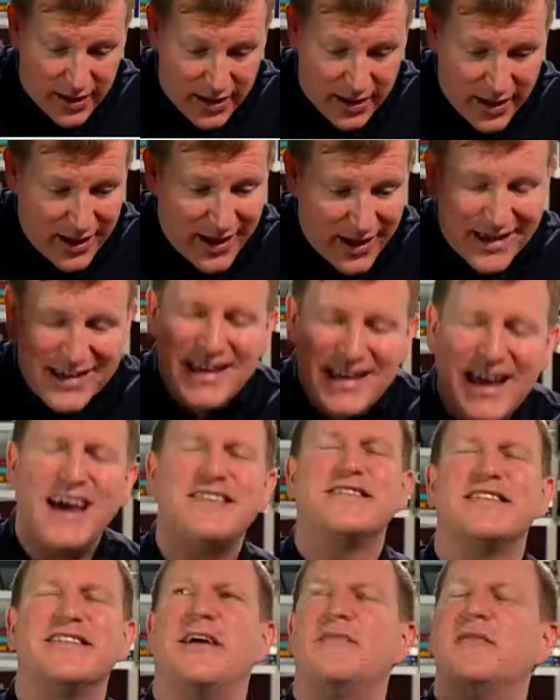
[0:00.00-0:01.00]

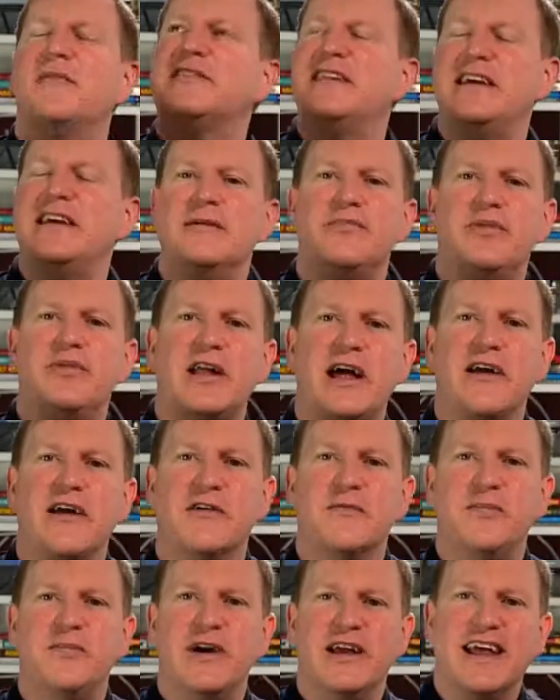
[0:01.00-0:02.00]
yes, I'm a team player,
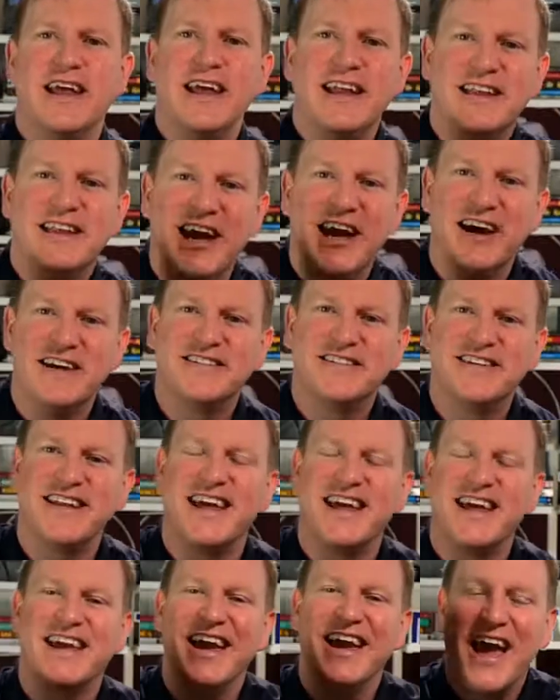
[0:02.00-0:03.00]
but it doesn't,
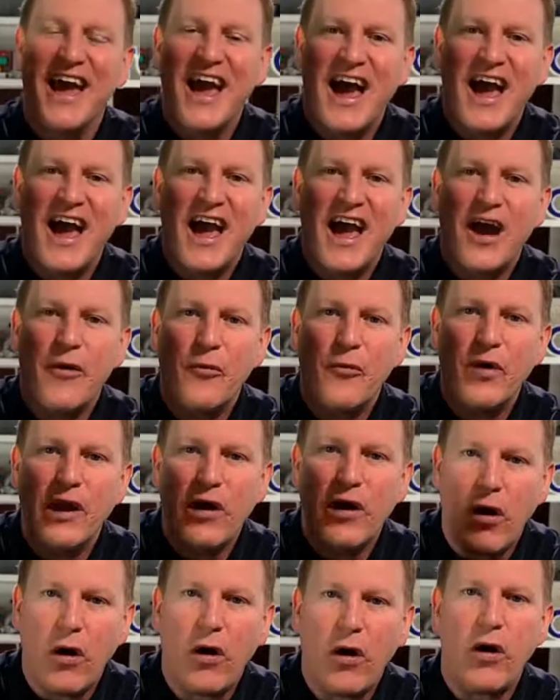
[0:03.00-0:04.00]
we
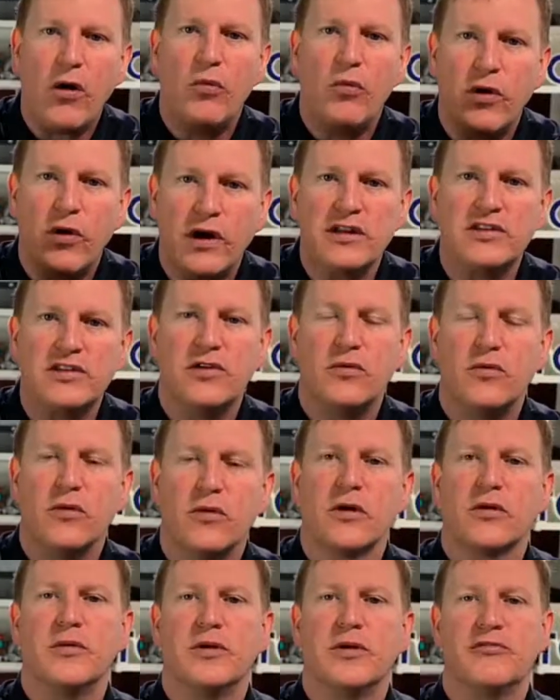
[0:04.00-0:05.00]
all want to
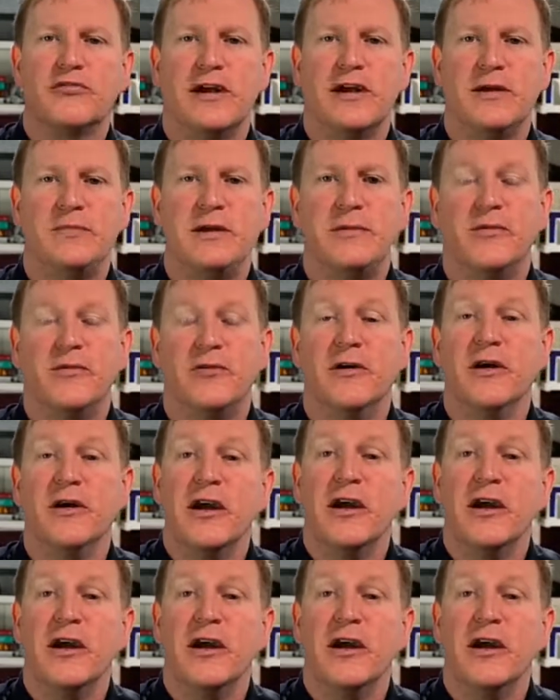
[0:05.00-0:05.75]
work with great people.